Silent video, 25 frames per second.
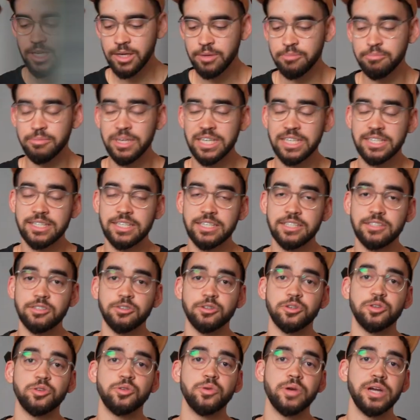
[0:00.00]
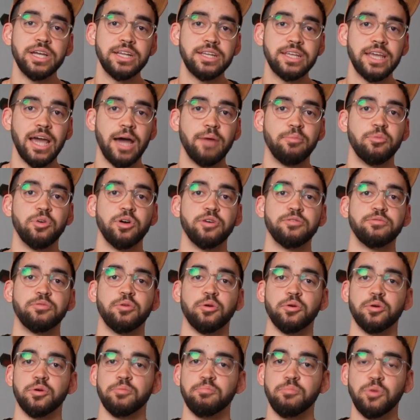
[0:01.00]
makes it a great camera
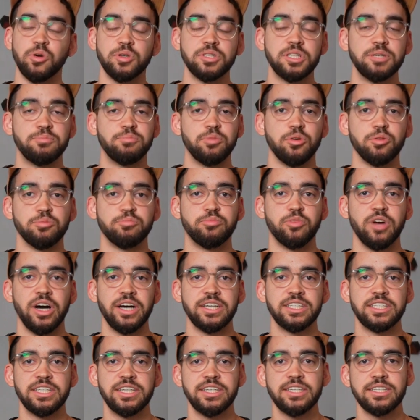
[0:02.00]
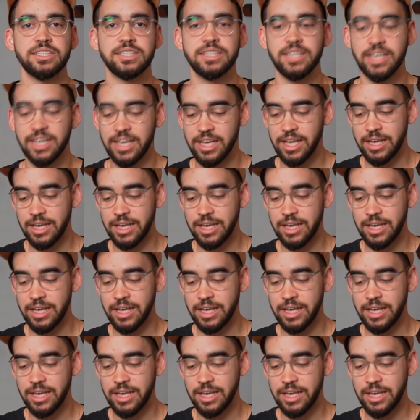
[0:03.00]
for multiple projects